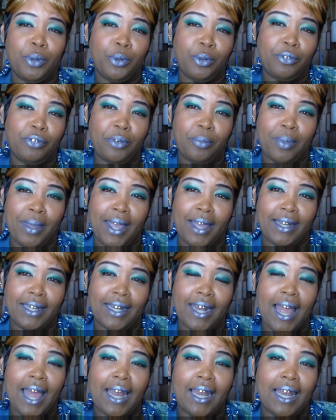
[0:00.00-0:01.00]
beautiful
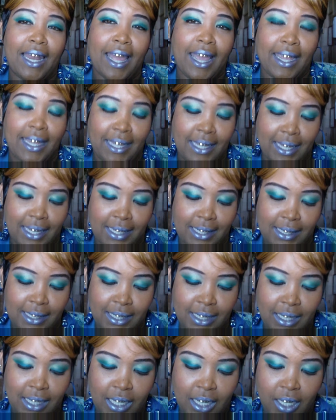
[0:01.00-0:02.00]
palette I like
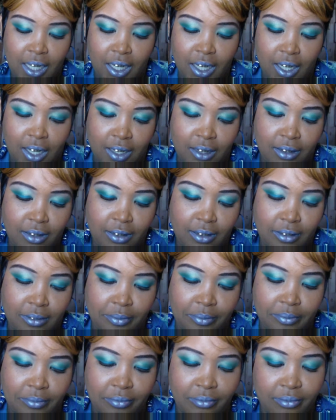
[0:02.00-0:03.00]
it um